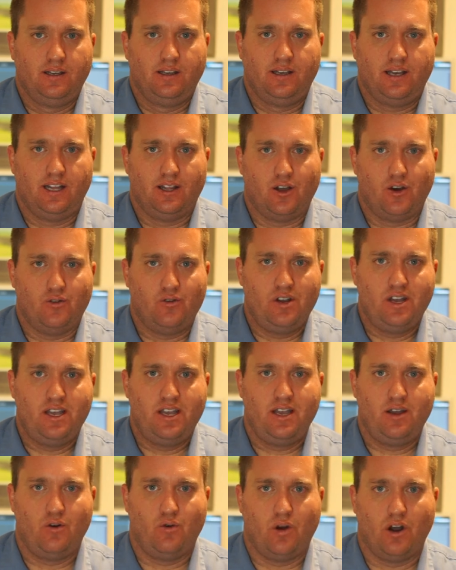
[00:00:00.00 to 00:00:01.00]
Hello,
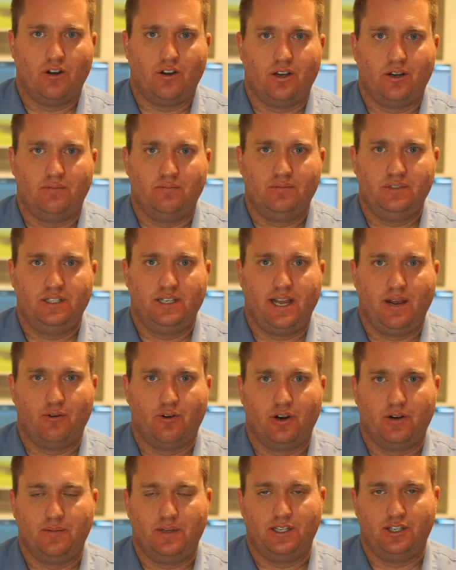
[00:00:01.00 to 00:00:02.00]
welcome. Today we're
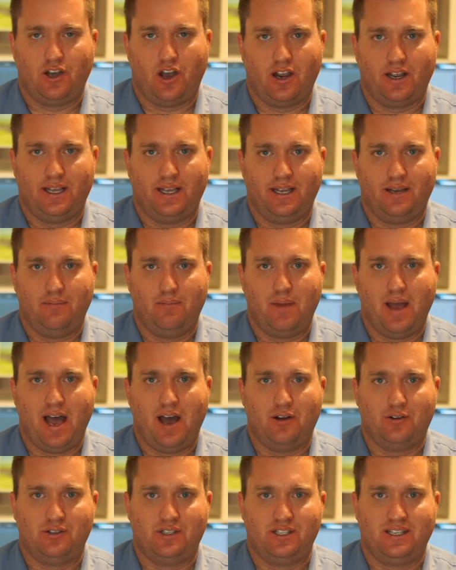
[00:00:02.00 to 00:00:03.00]
going to be talking
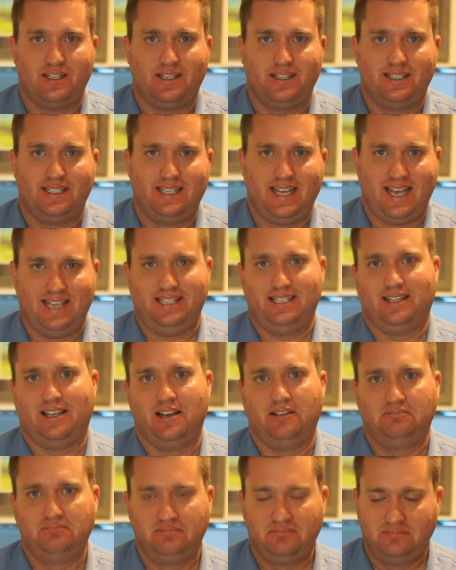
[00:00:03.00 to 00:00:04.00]
about
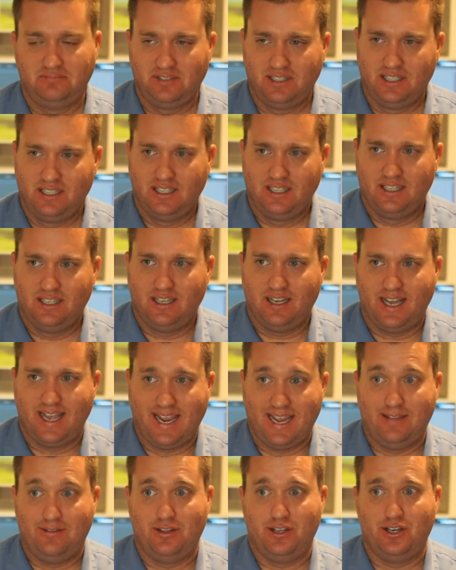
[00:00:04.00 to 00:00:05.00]
Tesla
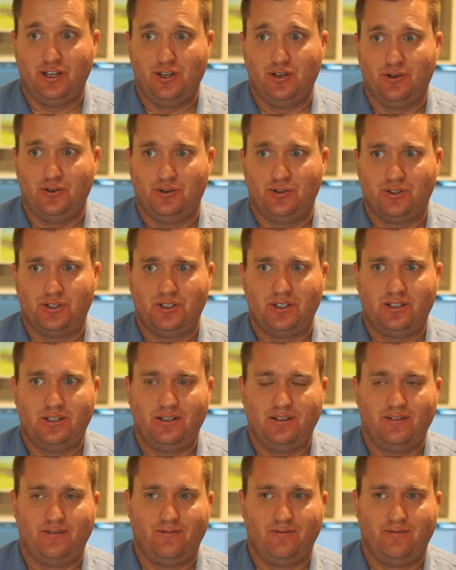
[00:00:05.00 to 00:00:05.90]
in the news.